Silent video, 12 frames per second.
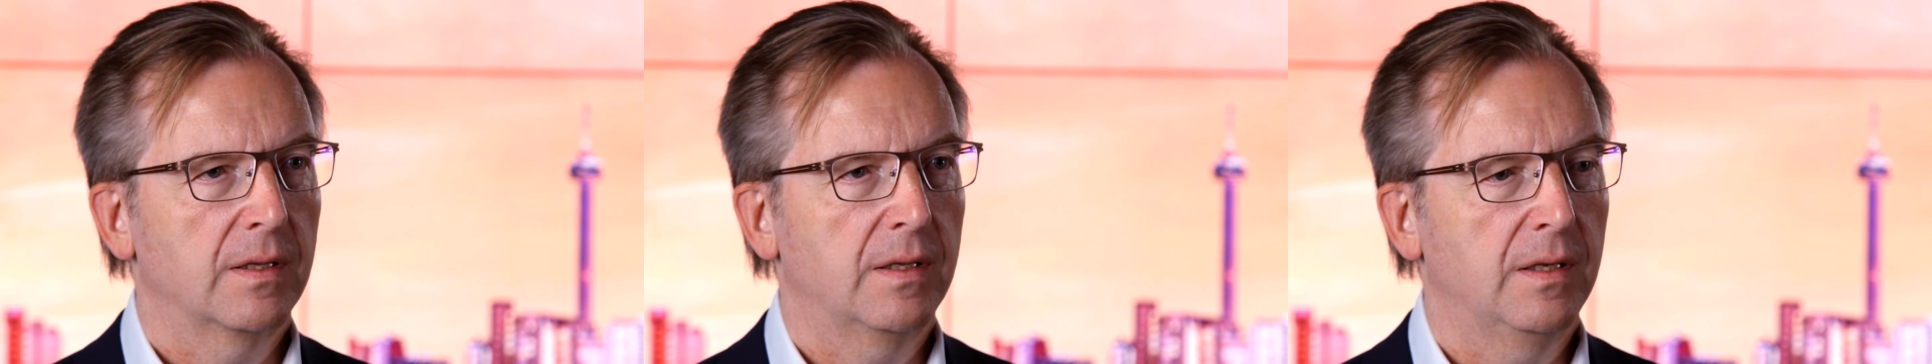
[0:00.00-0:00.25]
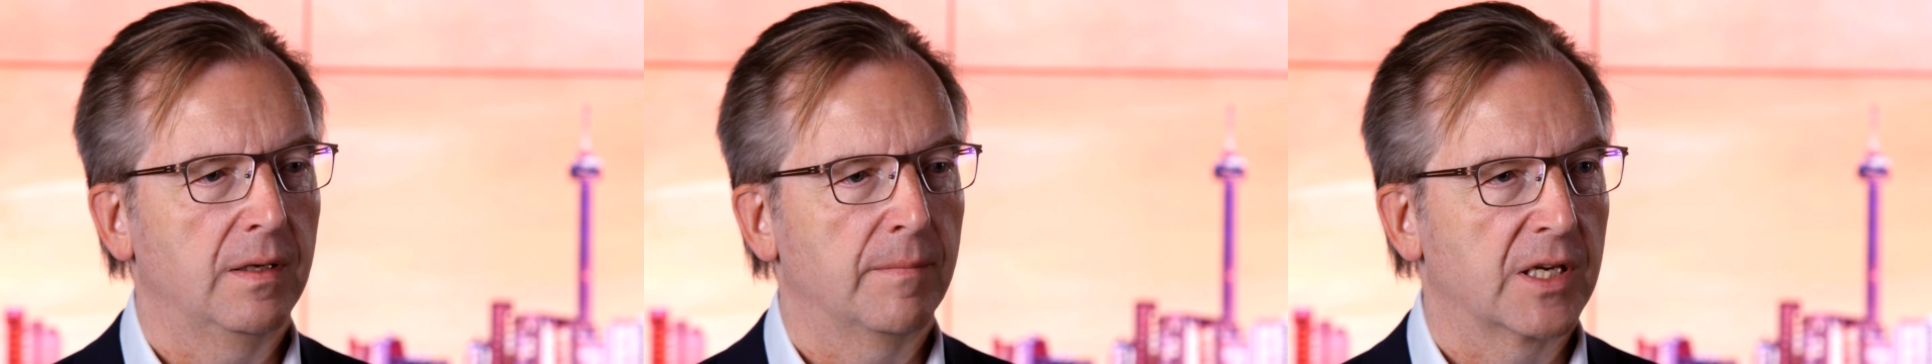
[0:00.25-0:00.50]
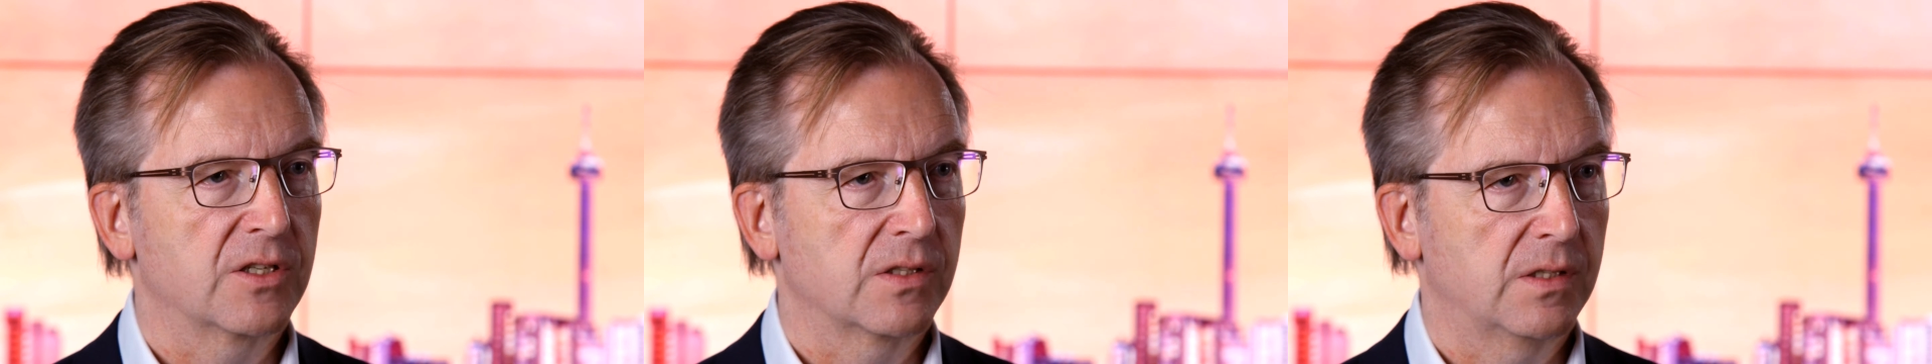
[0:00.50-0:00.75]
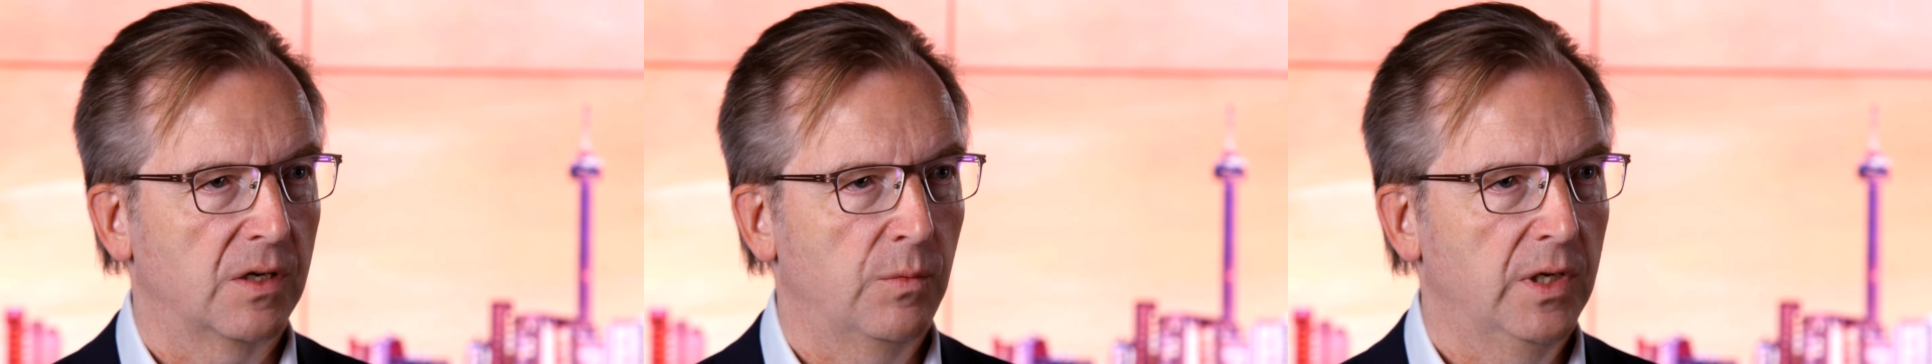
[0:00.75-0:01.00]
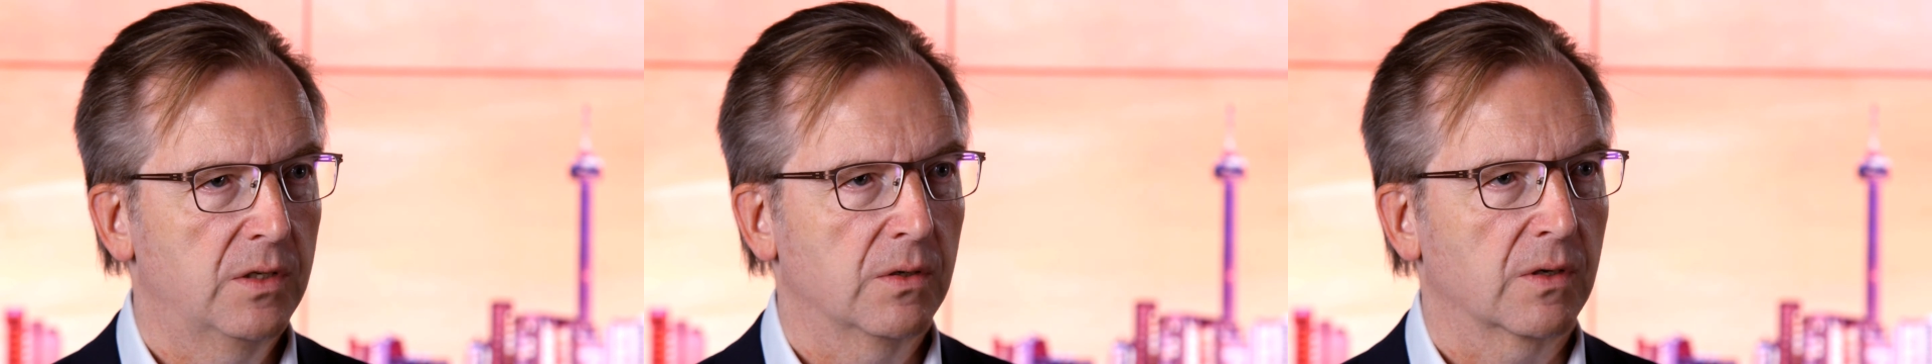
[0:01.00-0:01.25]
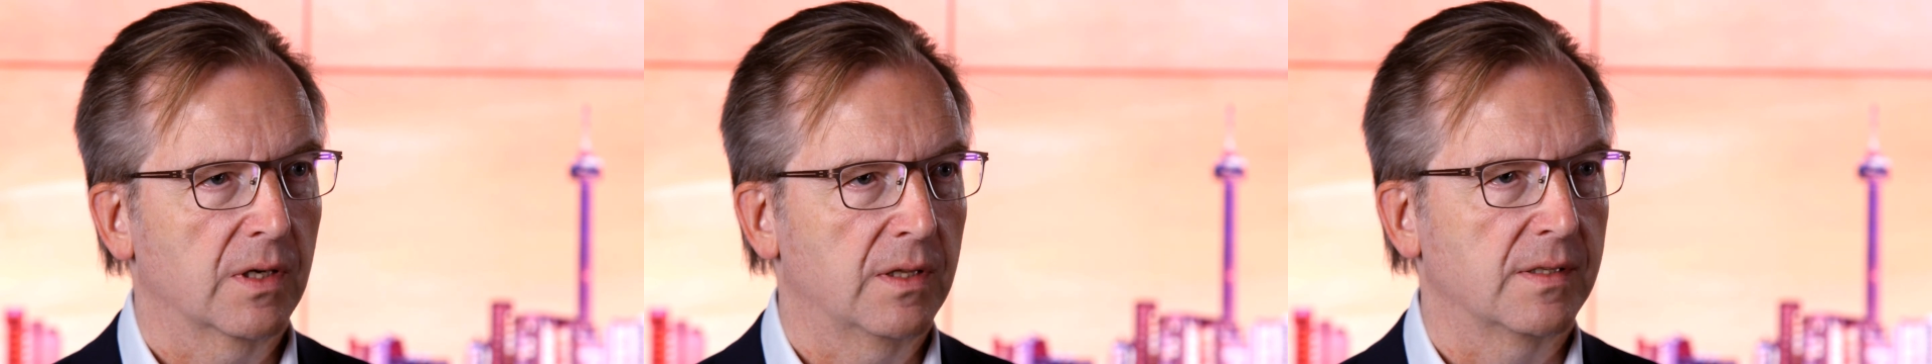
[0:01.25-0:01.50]
the measures that we
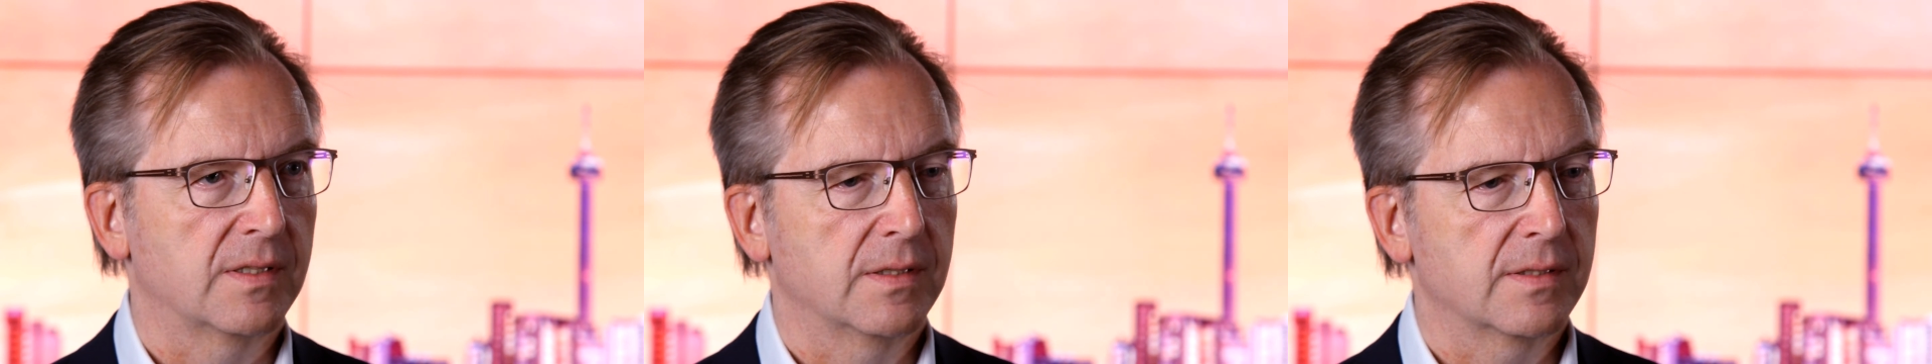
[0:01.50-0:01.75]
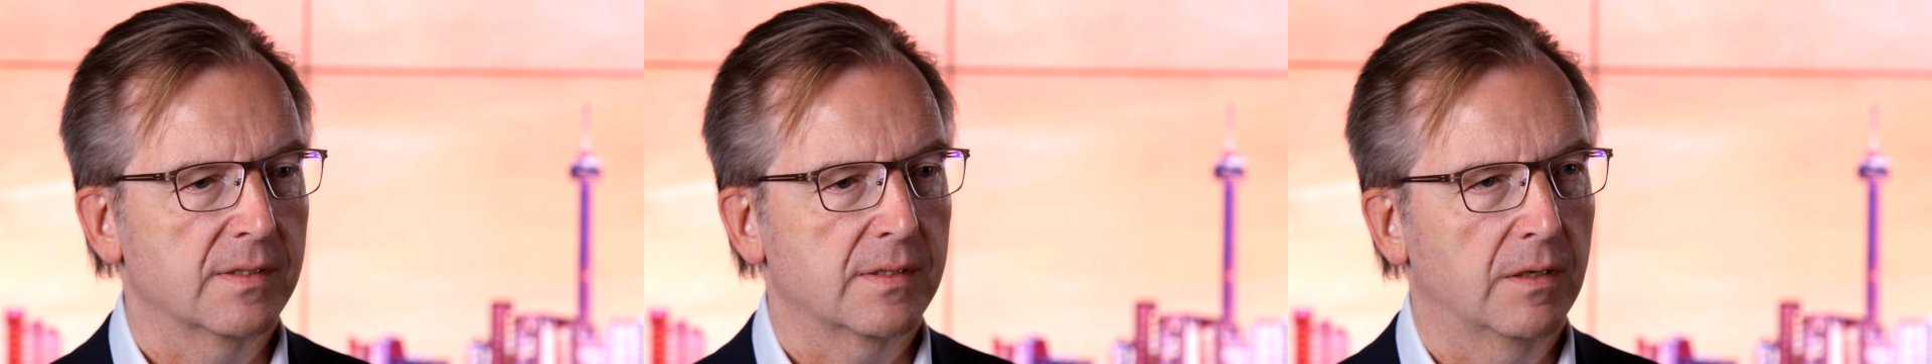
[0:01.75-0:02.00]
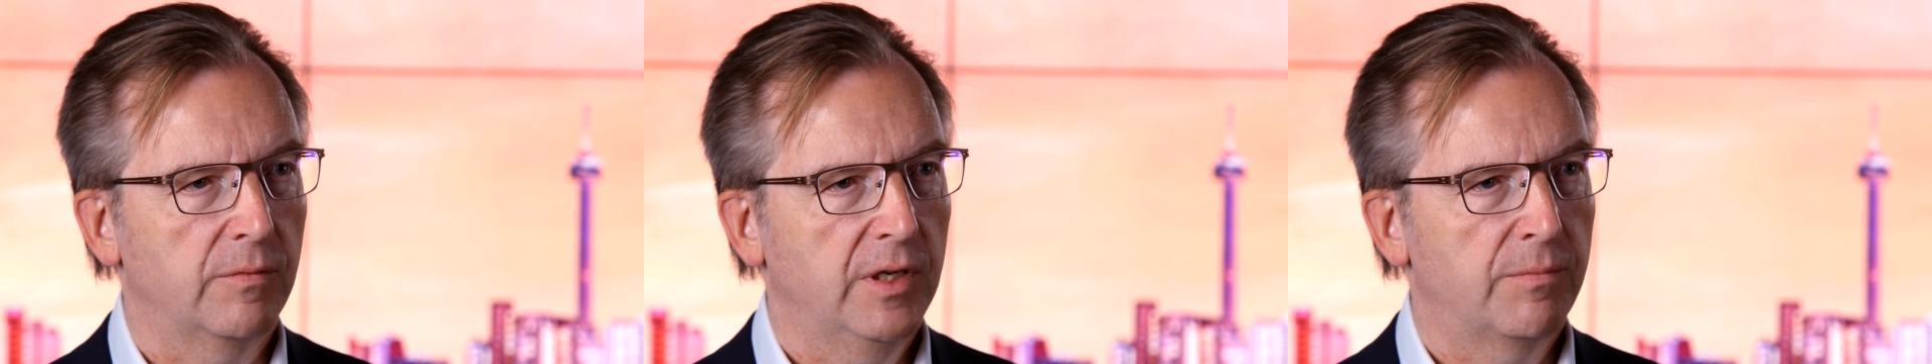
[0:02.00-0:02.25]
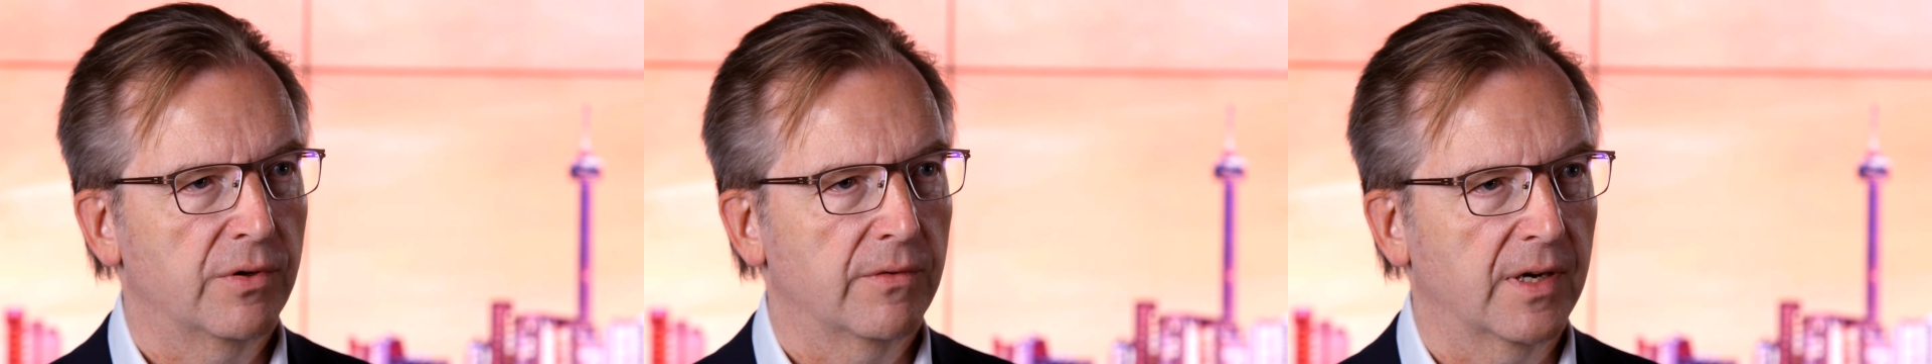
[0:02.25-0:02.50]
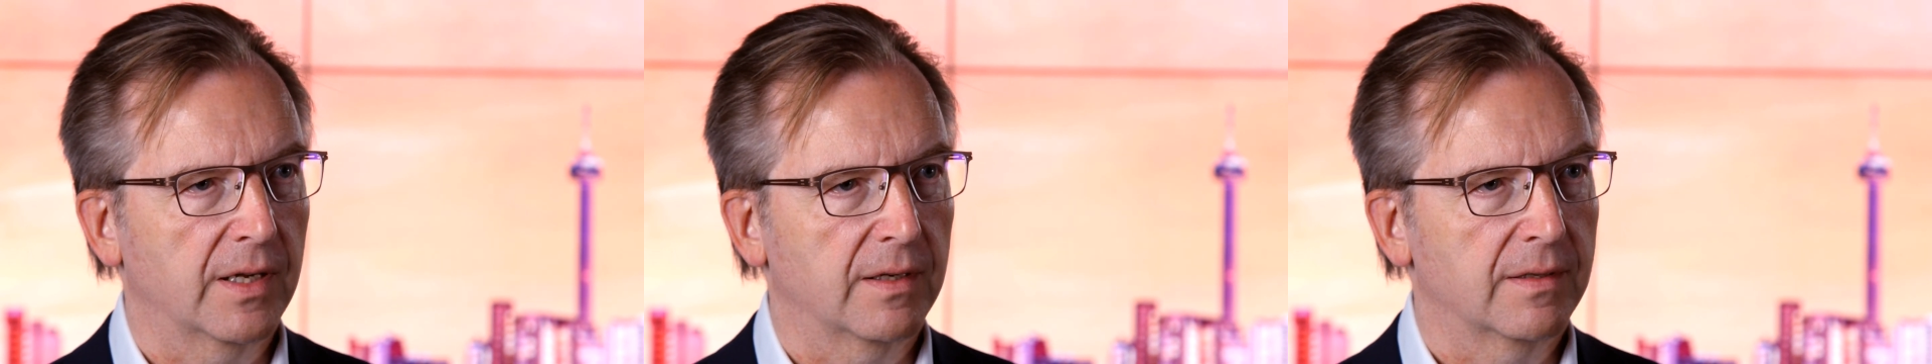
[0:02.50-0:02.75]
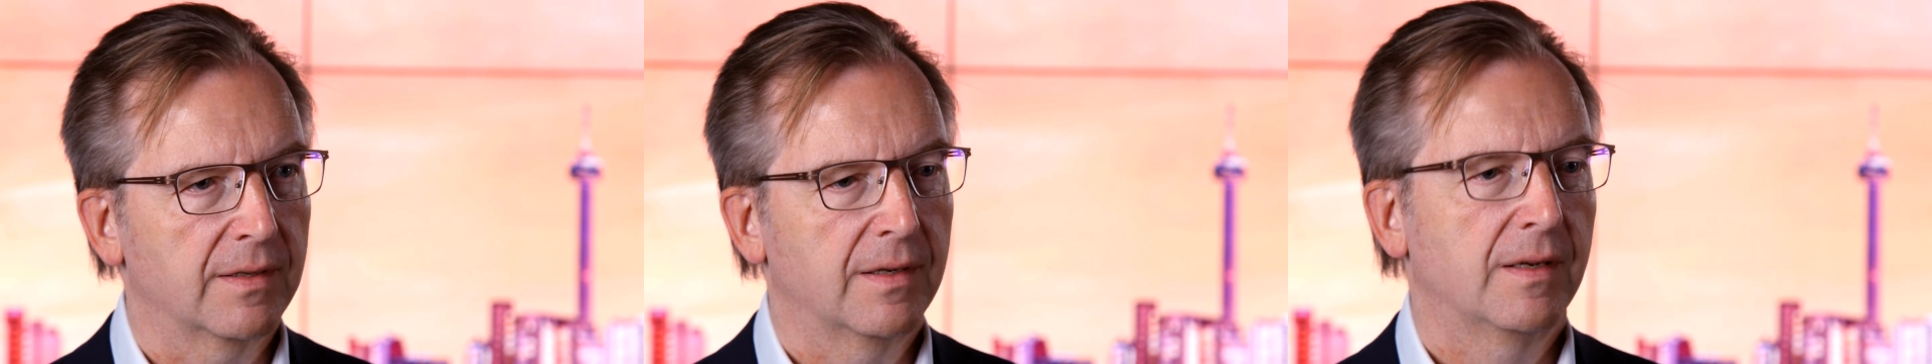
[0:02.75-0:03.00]
took and the assistance that we
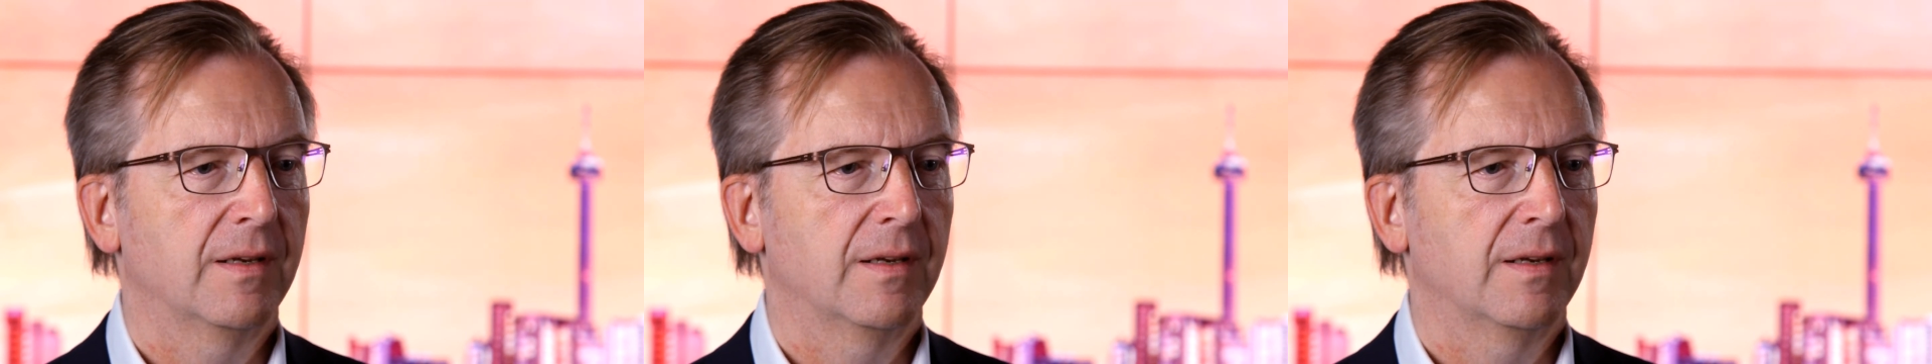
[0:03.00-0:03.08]
provided